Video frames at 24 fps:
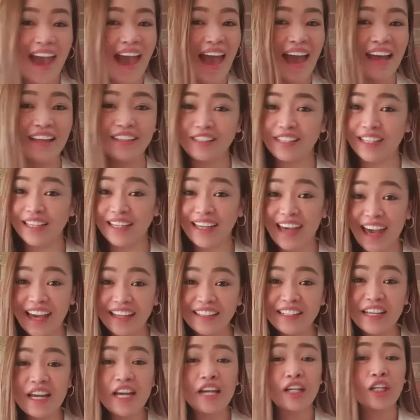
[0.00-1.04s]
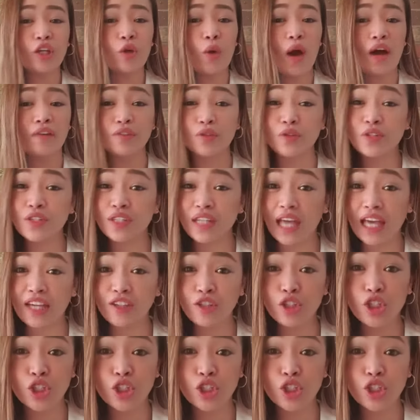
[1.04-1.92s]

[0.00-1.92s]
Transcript: And again, you have to stay